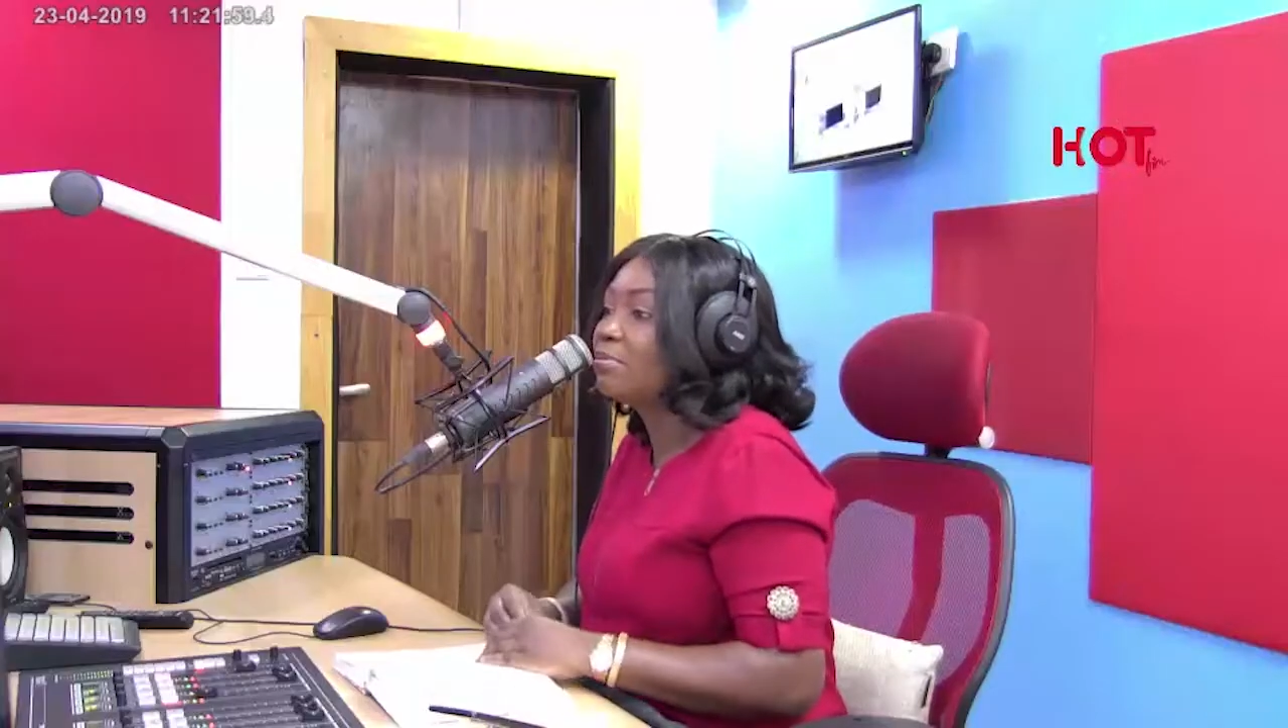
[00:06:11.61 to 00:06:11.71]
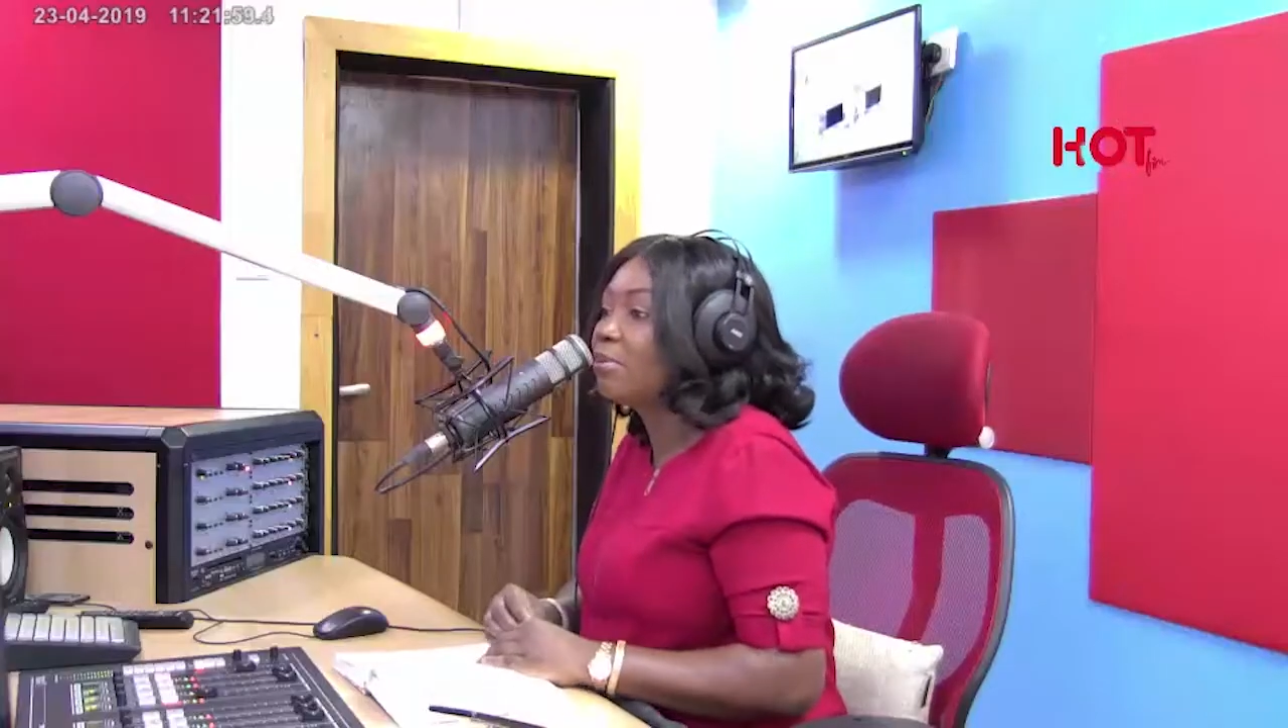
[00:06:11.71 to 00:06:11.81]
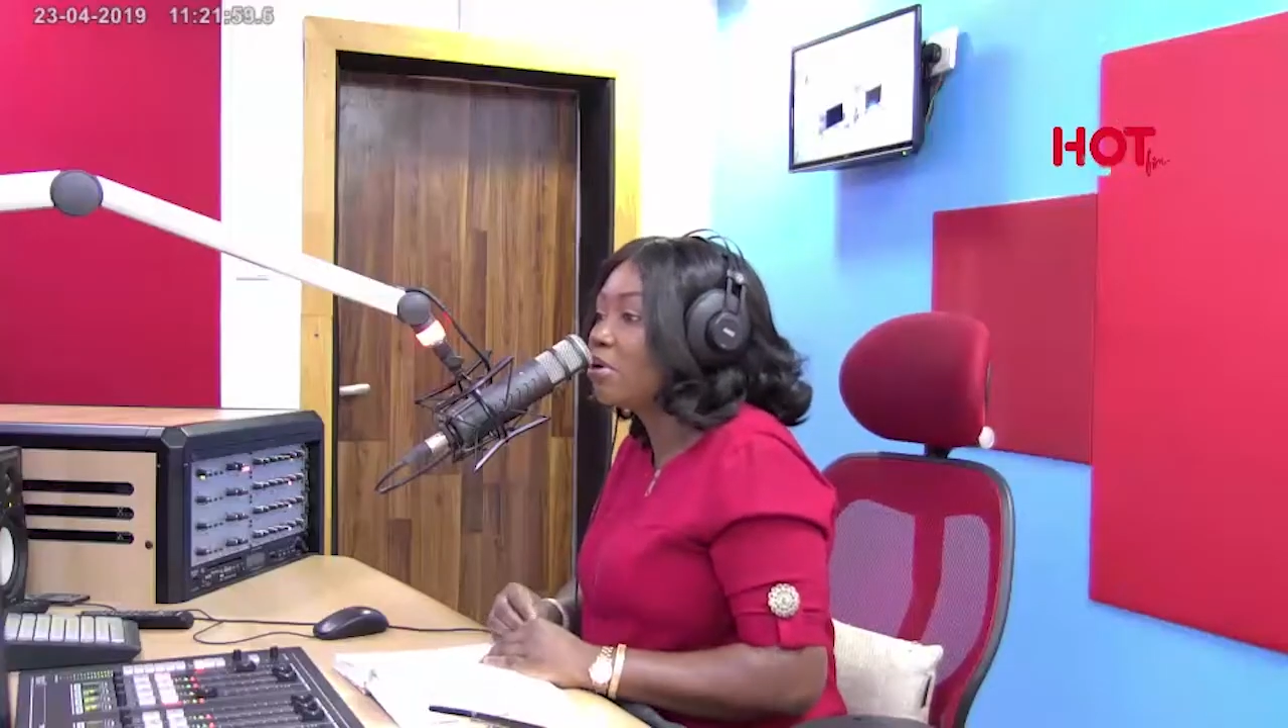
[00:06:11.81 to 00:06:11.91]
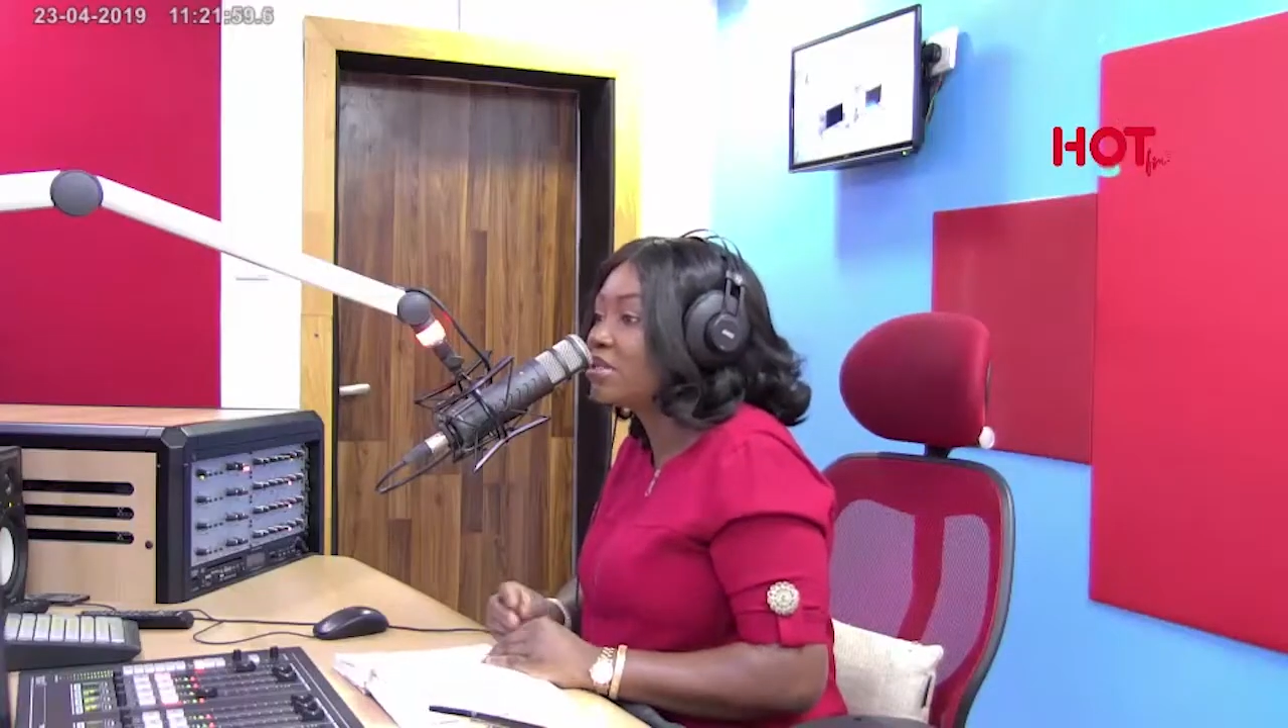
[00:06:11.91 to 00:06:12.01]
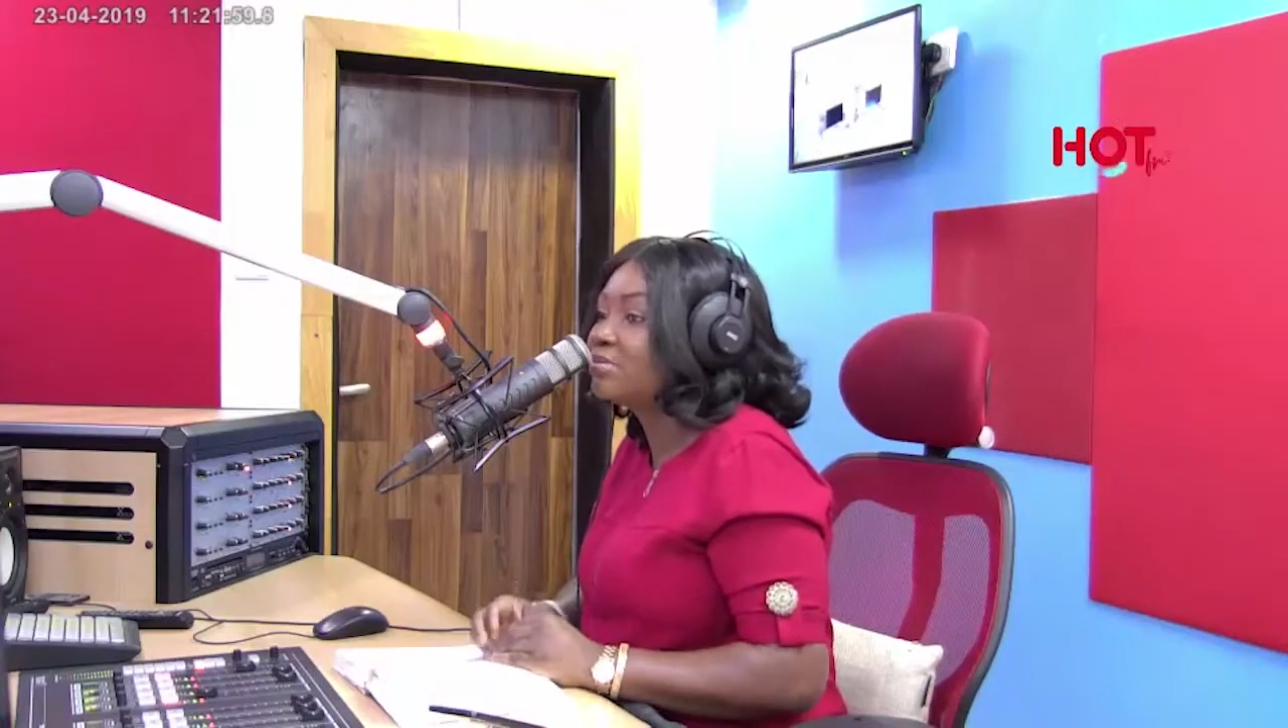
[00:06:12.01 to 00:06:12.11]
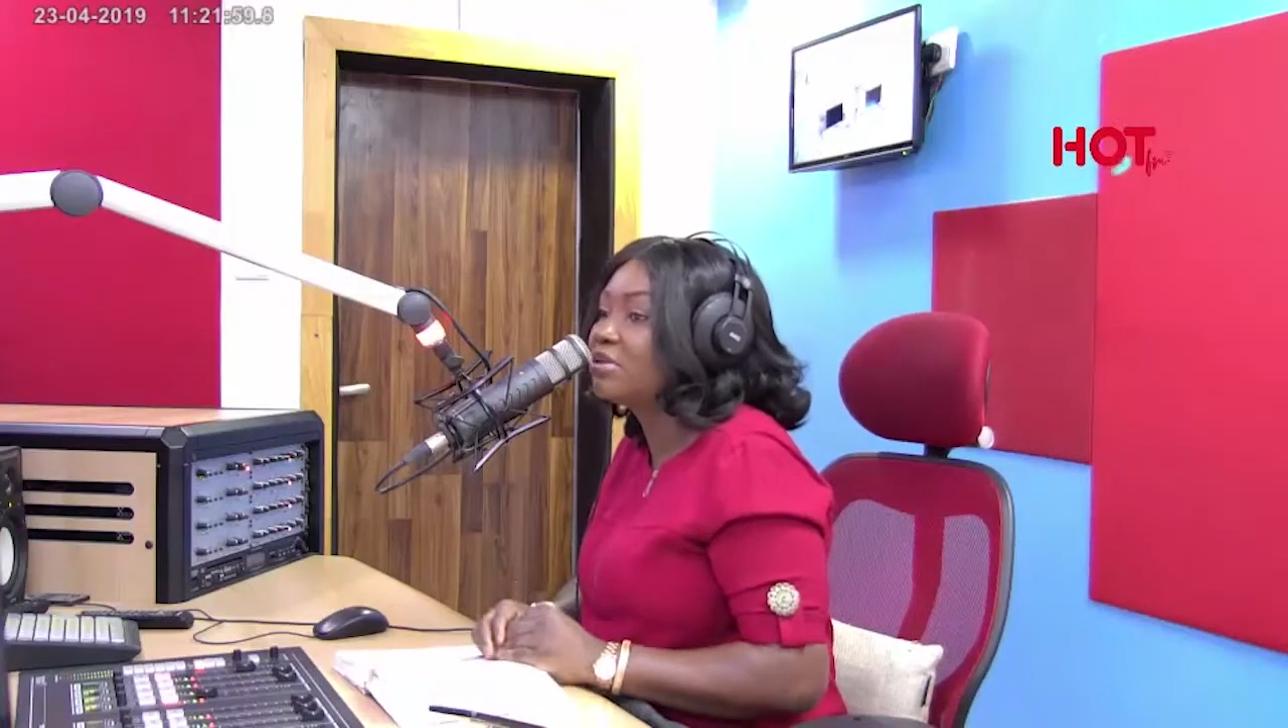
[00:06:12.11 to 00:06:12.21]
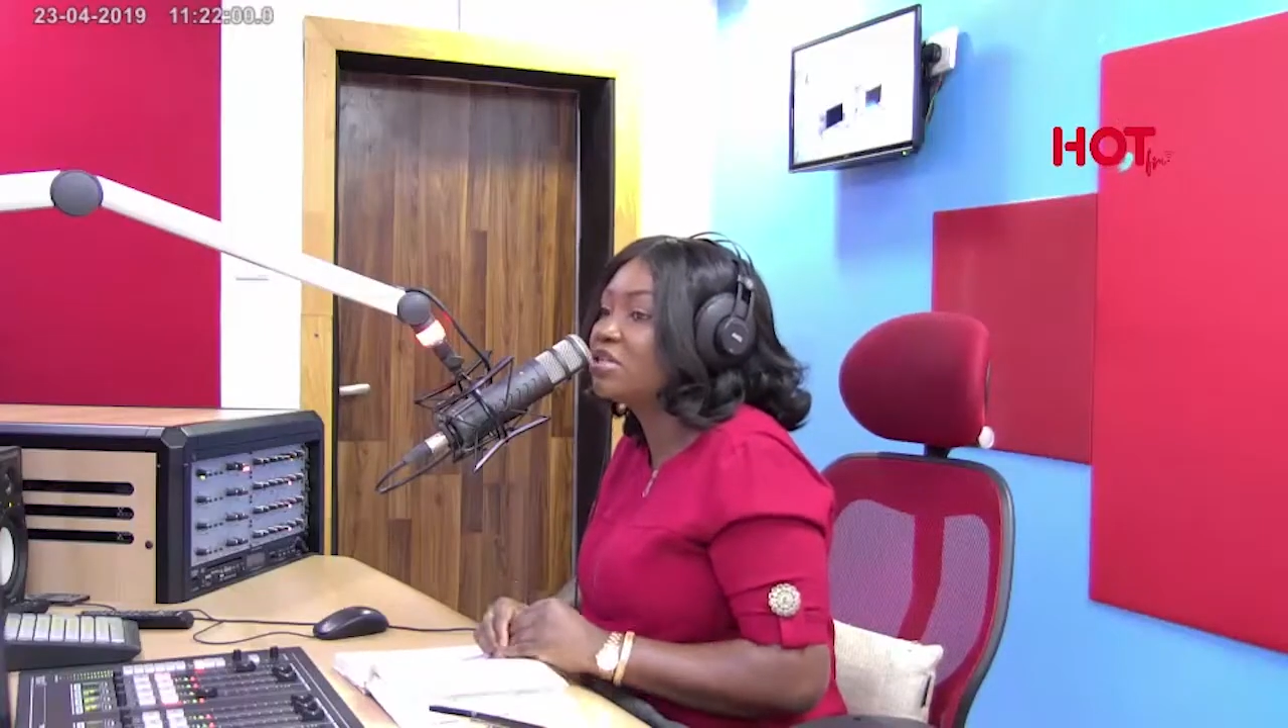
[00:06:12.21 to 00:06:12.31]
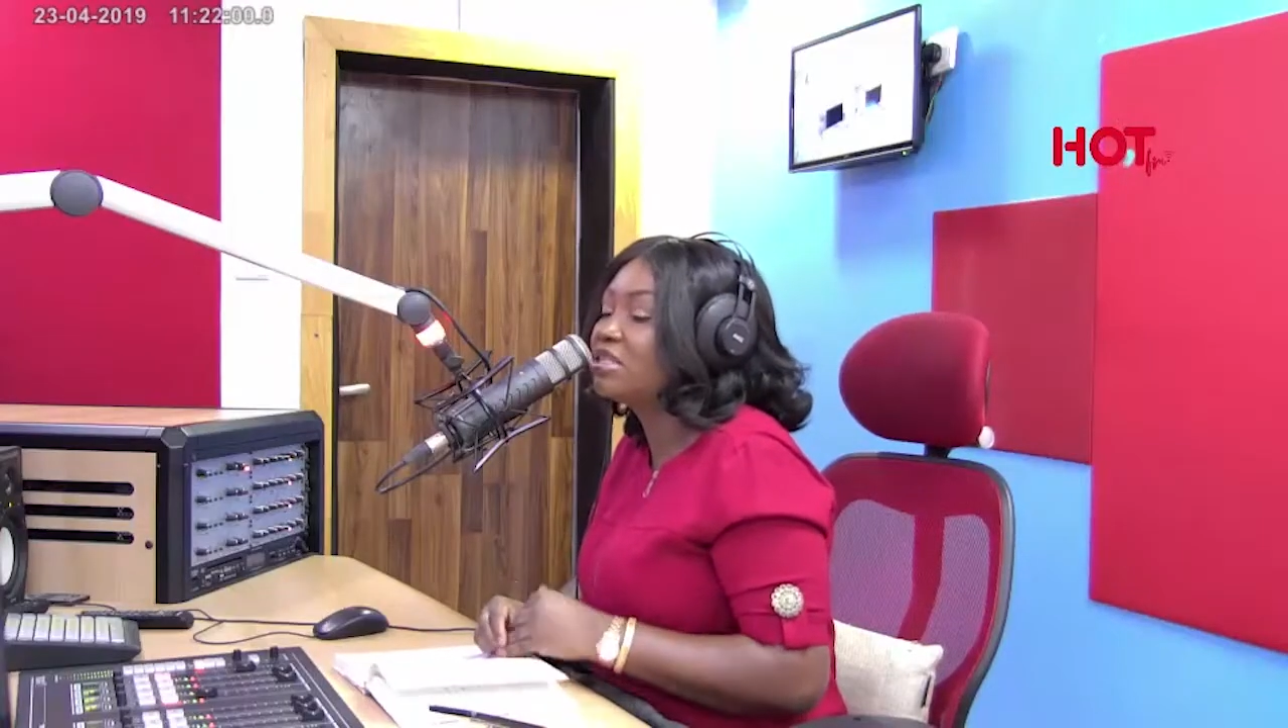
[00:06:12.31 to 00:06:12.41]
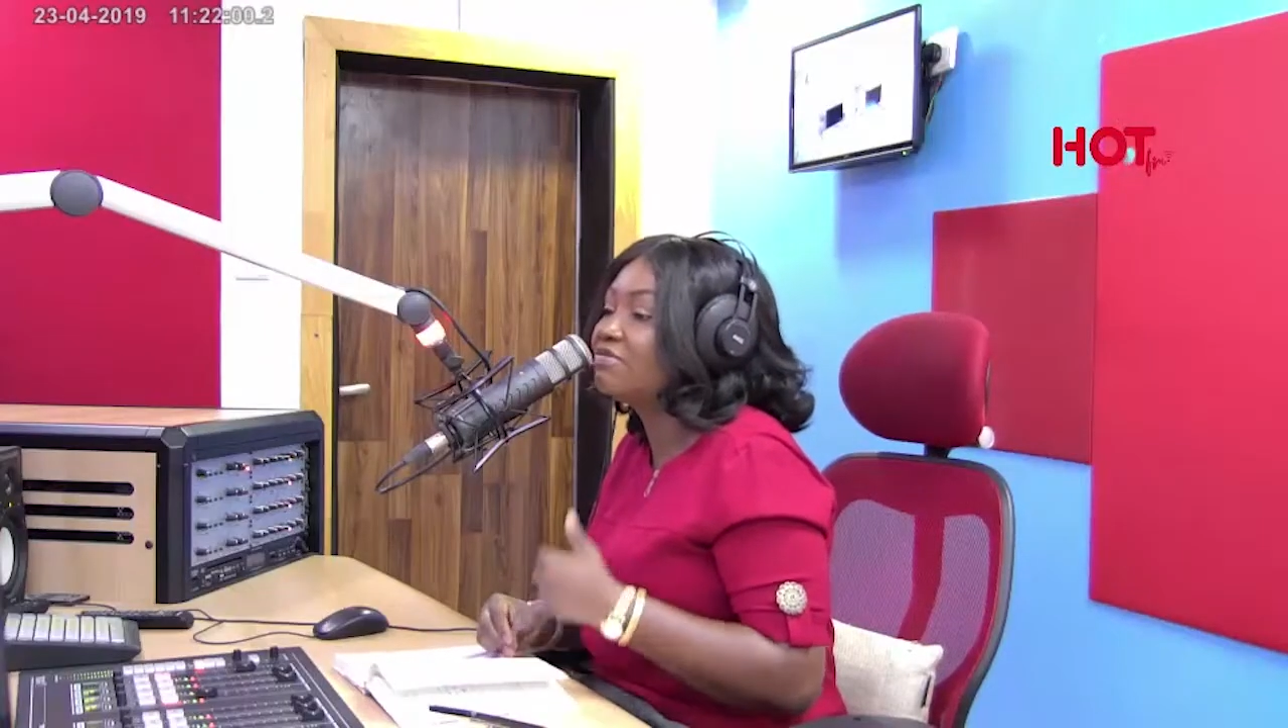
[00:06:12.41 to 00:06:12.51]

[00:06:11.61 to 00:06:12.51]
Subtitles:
bus because